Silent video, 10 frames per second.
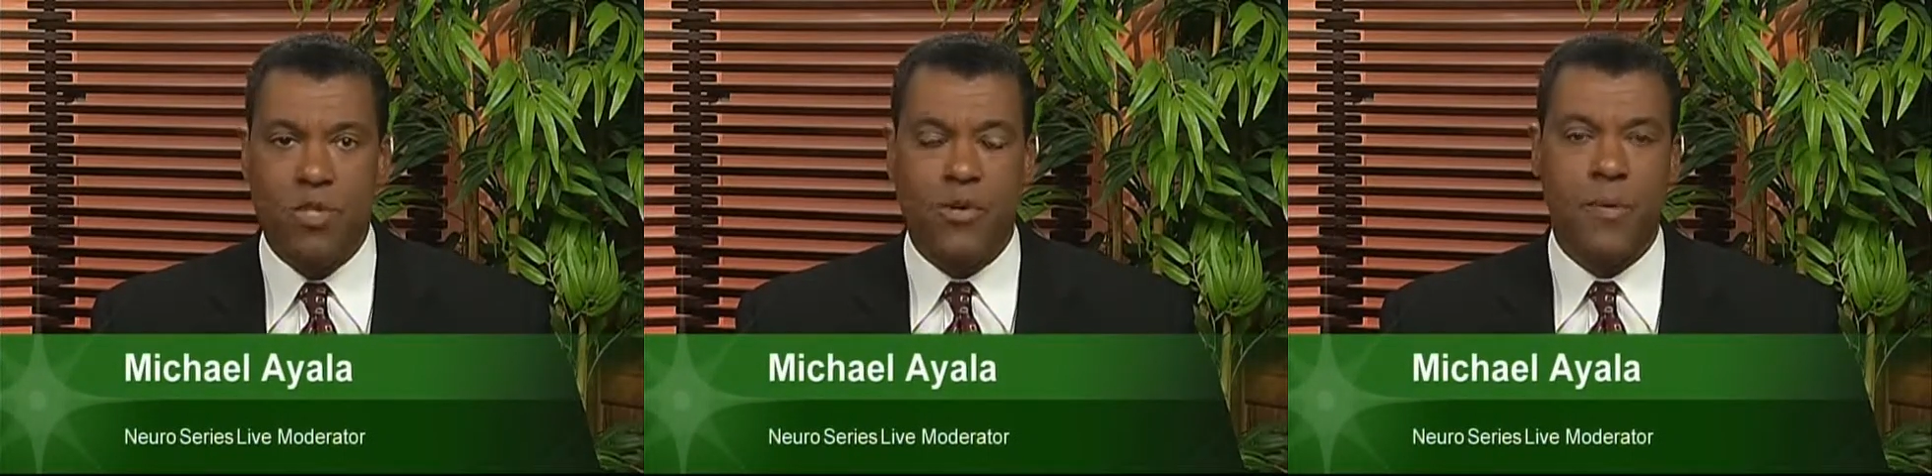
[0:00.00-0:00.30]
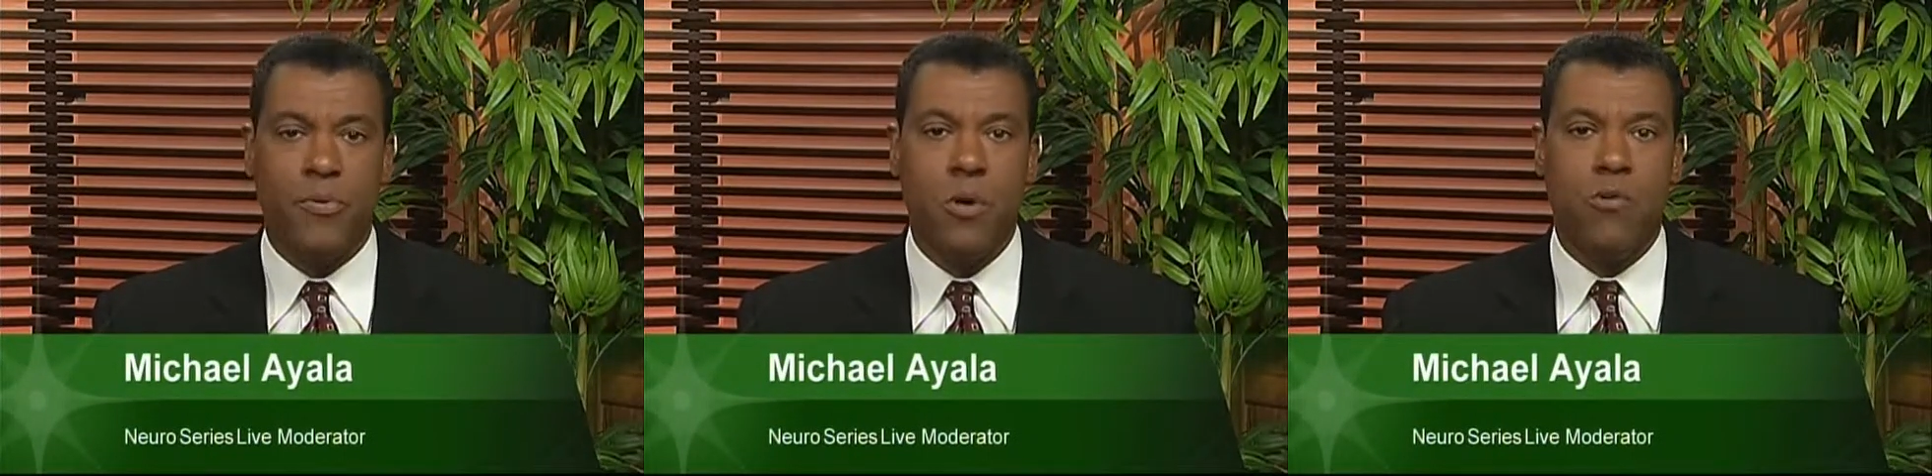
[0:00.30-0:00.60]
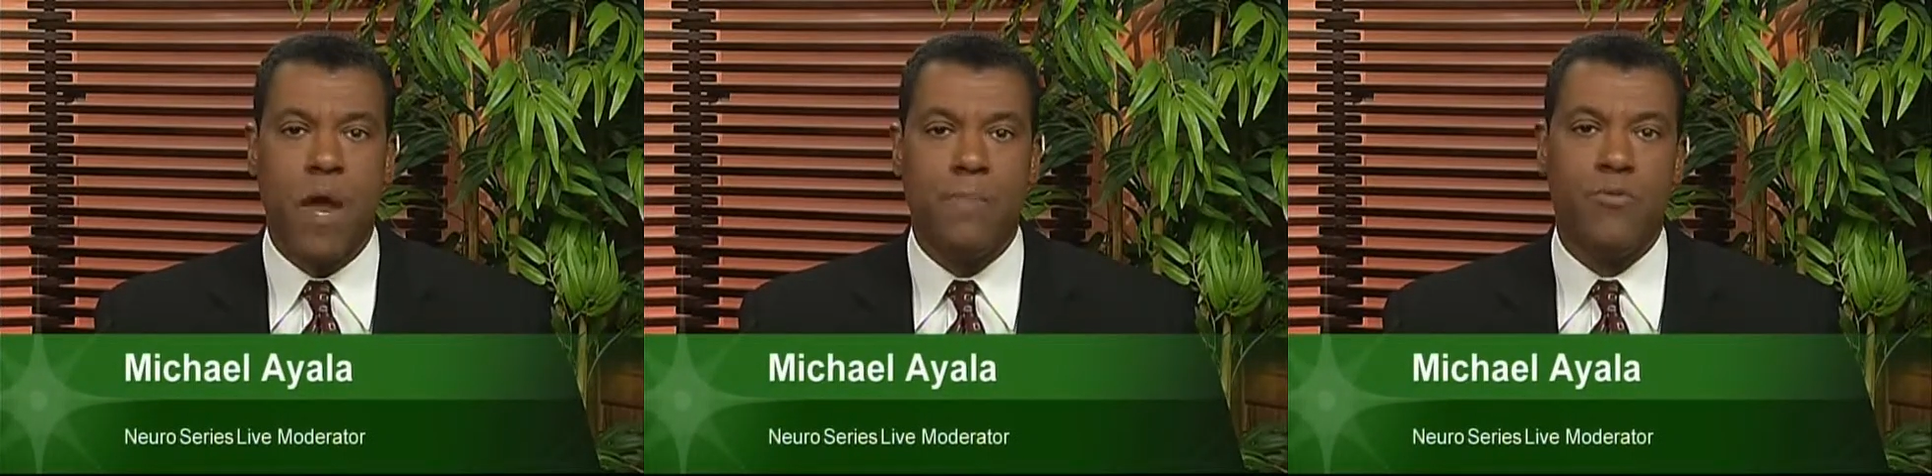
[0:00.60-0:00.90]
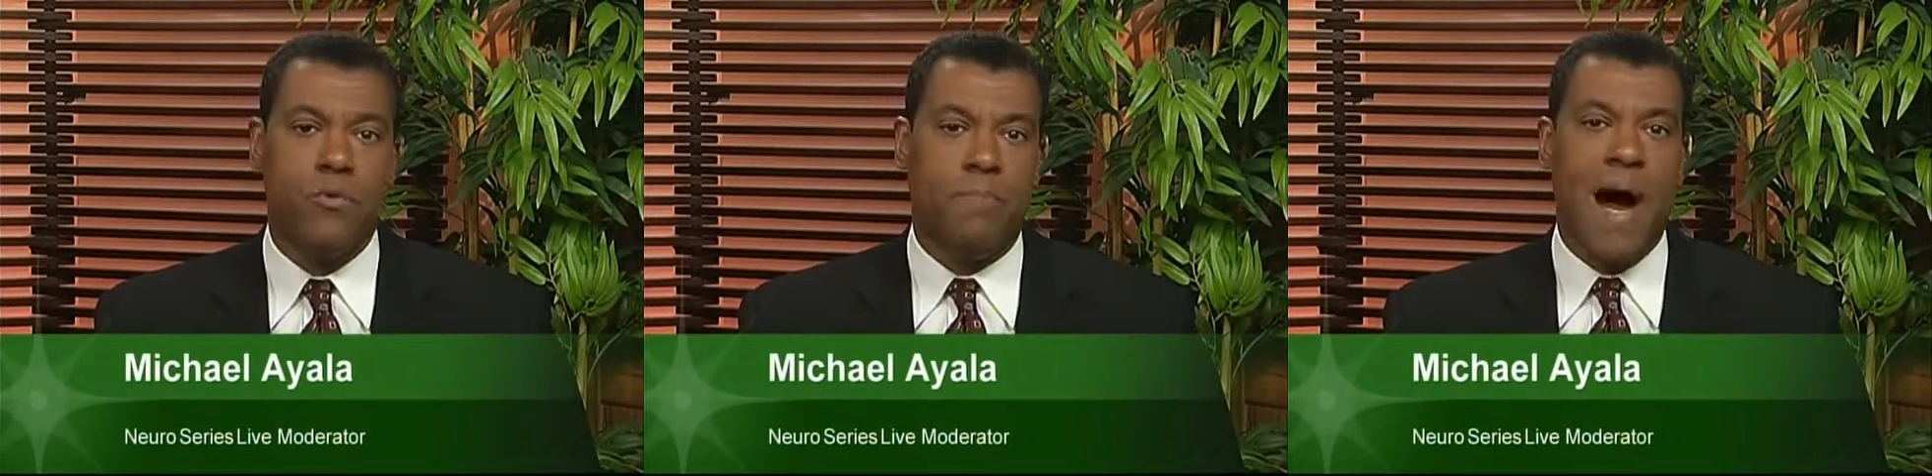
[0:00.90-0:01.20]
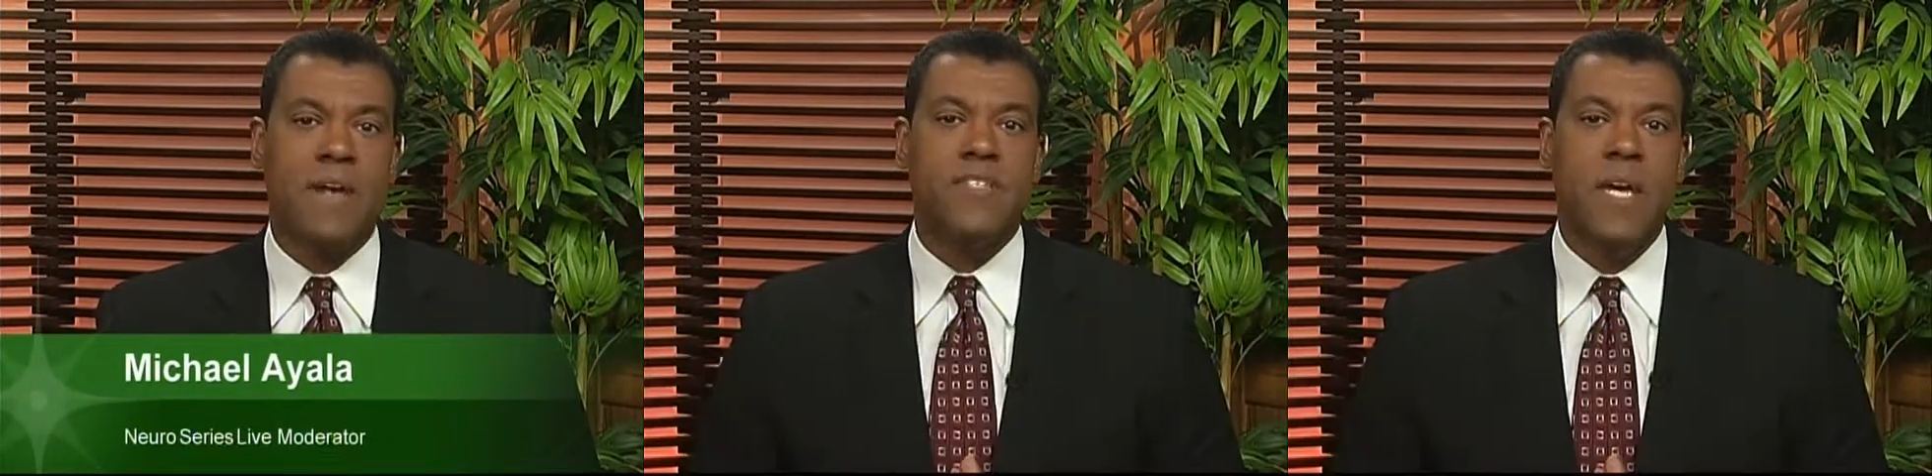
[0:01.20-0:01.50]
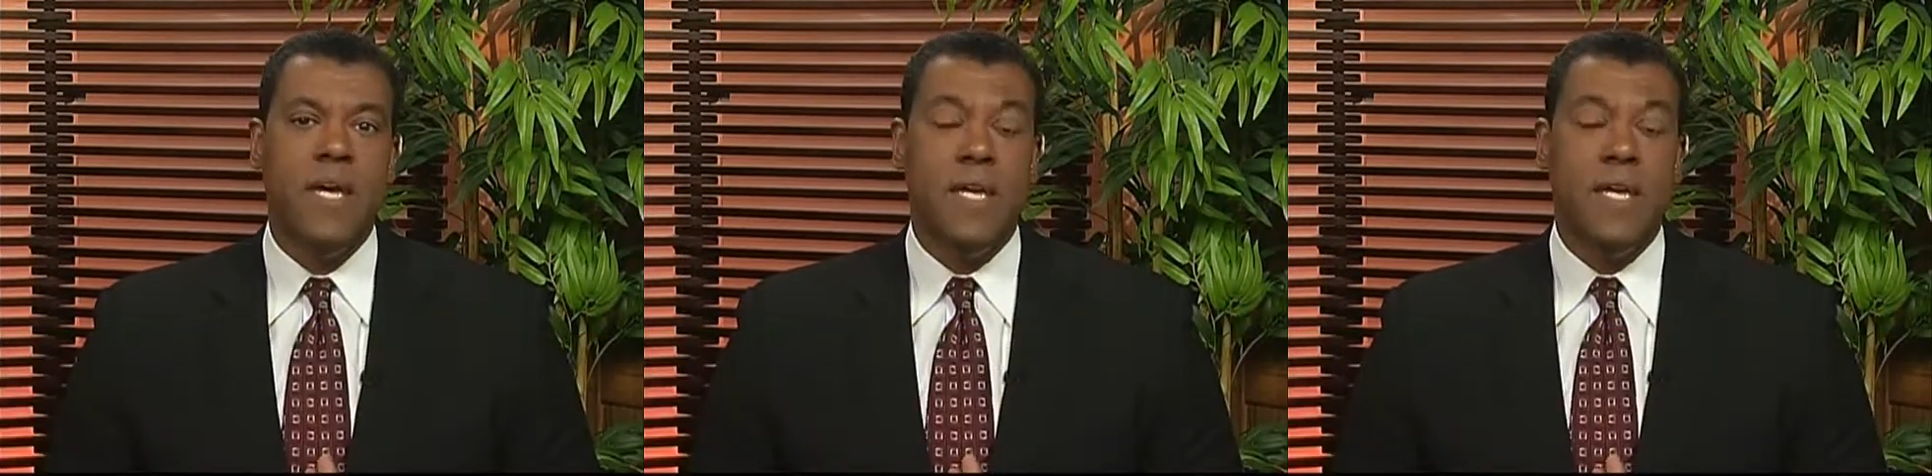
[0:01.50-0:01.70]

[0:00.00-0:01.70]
during the program through the box